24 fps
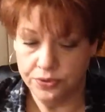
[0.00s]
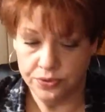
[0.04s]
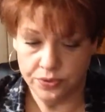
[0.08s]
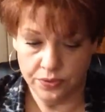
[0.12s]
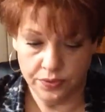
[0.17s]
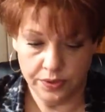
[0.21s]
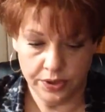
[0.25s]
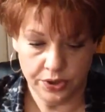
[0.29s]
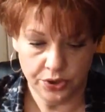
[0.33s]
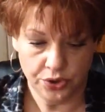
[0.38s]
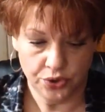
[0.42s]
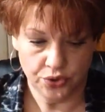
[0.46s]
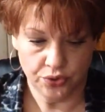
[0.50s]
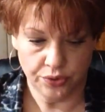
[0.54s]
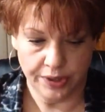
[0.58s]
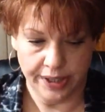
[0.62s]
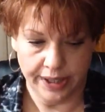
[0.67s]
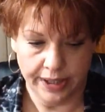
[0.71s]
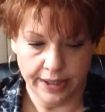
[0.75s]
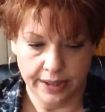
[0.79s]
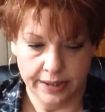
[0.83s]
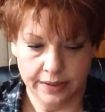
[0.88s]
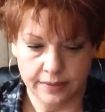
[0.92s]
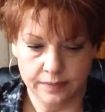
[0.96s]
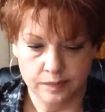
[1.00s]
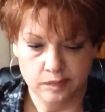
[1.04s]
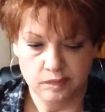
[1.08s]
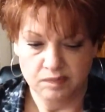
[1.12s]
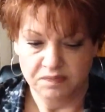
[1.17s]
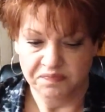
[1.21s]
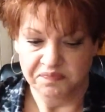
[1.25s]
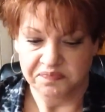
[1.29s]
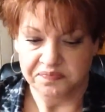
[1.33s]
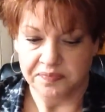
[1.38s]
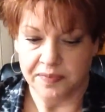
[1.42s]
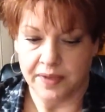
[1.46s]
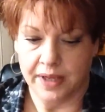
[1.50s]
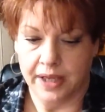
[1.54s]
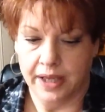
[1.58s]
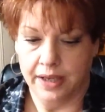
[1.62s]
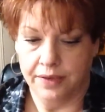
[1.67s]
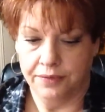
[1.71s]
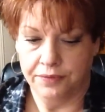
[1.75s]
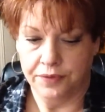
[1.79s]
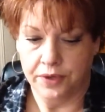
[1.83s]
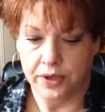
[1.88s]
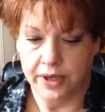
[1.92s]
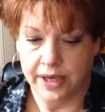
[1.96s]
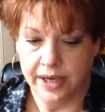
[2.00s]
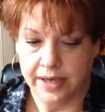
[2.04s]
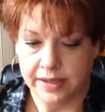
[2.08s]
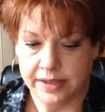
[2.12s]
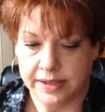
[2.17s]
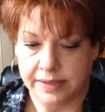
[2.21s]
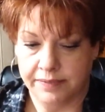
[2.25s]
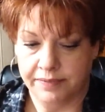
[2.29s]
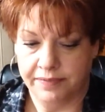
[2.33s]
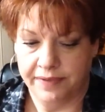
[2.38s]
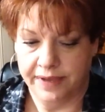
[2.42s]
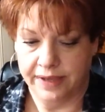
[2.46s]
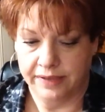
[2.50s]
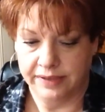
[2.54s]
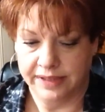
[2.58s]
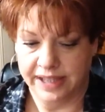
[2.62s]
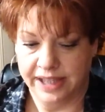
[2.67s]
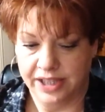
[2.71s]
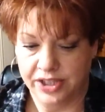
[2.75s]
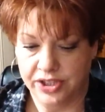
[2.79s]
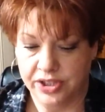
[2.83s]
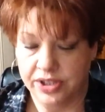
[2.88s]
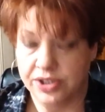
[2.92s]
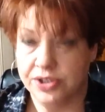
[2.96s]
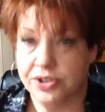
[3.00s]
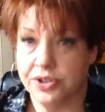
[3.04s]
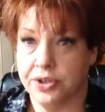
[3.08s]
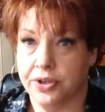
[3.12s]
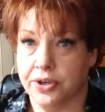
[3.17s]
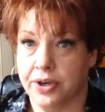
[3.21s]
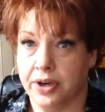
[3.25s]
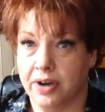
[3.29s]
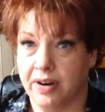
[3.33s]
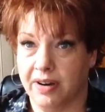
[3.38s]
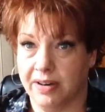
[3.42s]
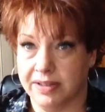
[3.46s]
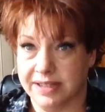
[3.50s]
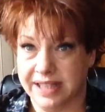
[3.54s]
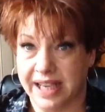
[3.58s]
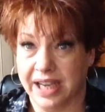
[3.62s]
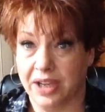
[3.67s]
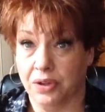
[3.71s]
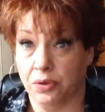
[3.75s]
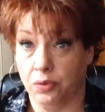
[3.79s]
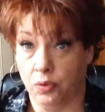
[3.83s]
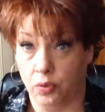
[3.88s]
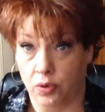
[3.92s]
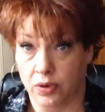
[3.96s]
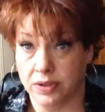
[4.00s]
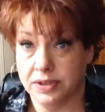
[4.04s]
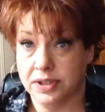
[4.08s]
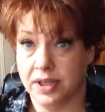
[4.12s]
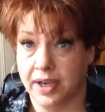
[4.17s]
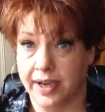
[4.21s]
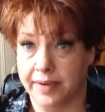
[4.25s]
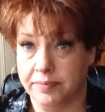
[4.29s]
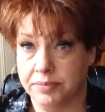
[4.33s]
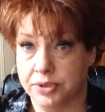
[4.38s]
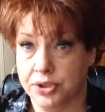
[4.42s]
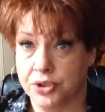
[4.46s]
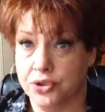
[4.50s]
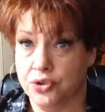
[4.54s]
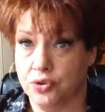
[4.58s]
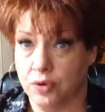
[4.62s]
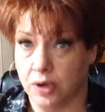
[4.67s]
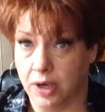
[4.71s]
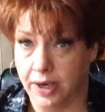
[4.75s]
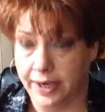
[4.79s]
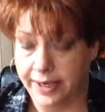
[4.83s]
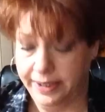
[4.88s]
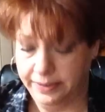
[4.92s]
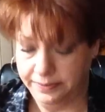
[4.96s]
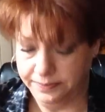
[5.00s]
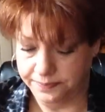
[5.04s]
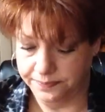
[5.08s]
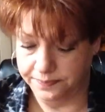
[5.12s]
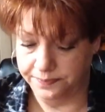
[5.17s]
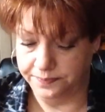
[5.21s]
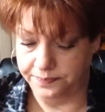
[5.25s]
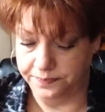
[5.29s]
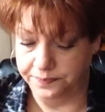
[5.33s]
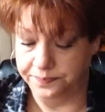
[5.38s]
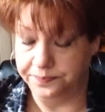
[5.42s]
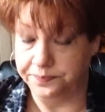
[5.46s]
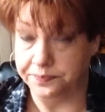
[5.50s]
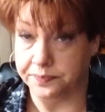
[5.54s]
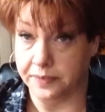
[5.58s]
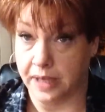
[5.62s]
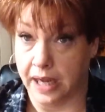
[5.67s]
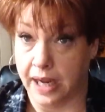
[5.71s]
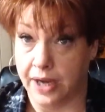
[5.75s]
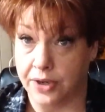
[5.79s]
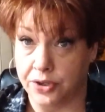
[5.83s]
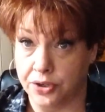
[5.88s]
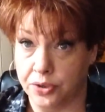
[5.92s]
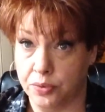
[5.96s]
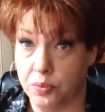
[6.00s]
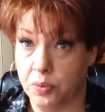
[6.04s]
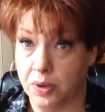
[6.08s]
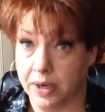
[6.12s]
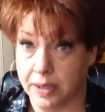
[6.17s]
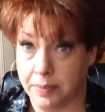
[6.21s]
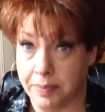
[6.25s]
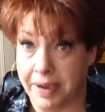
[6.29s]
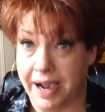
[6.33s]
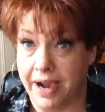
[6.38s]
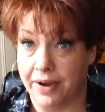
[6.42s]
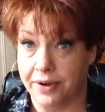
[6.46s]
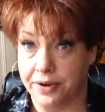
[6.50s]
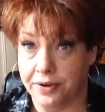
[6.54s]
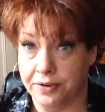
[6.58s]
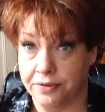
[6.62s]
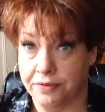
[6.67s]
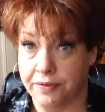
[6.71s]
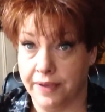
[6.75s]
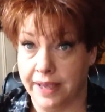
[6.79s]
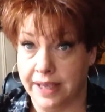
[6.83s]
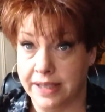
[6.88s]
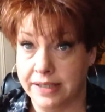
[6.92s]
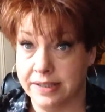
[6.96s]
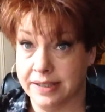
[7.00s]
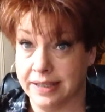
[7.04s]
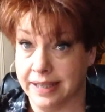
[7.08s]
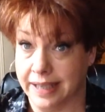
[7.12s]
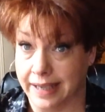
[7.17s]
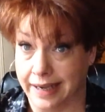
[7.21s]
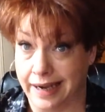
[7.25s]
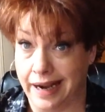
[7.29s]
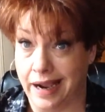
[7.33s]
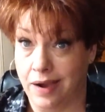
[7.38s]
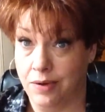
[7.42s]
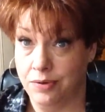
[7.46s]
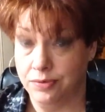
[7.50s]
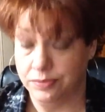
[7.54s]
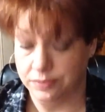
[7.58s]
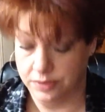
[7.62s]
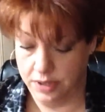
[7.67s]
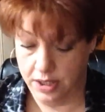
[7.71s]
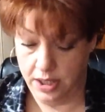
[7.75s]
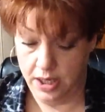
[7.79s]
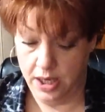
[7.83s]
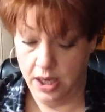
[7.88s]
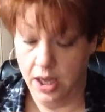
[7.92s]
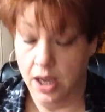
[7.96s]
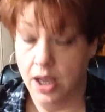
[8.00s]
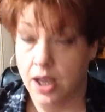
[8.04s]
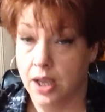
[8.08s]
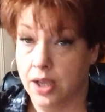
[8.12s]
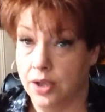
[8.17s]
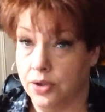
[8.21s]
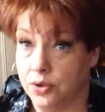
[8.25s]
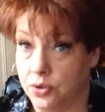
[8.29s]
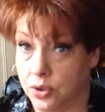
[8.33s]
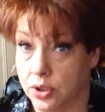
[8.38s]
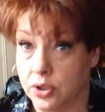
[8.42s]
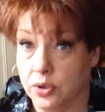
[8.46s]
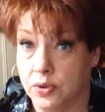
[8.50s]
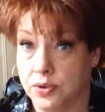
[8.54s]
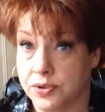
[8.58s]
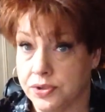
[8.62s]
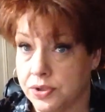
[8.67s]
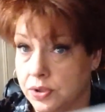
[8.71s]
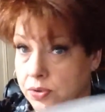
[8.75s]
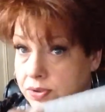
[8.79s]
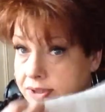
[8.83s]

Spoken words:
do this trick if you know how some foundations take a long time to dry, and you want to powder your face and get out. You could also